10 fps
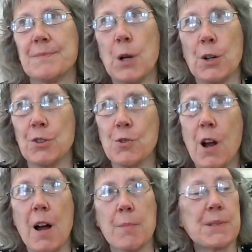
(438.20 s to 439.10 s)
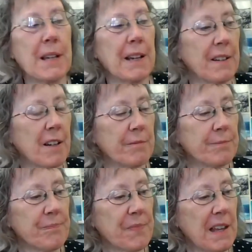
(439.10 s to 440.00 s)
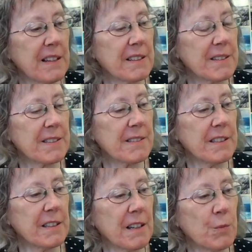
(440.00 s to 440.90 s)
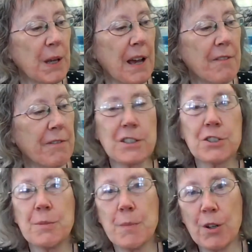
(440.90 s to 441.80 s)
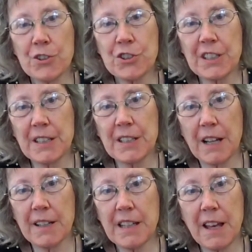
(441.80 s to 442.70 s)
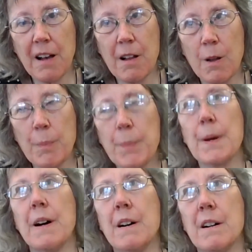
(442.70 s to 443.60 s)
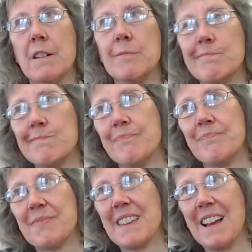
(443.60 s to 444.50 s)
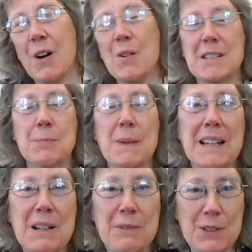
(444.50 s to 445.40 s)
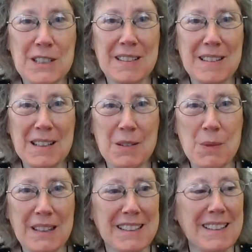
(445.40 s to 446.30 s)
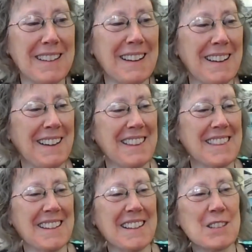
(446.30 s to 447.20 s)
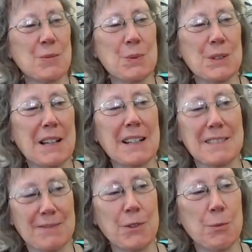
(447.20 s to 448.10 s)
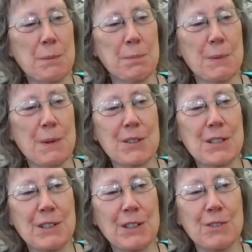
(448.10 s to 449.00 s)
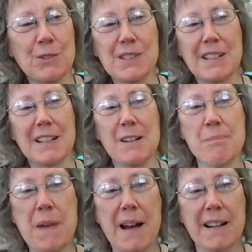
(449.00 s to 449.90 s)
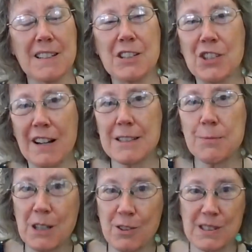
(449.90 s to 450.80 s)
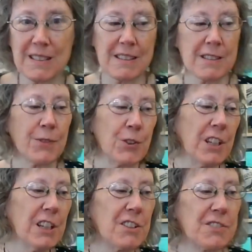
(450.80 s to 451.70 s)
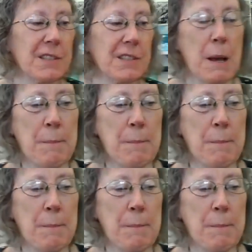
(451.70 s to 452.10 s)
garden crops. And let's see, we have fish emulsion and kelp. And speaking of fertility, one little thing that's really, a few people around here are using, Patty DeShaw has been using this for years,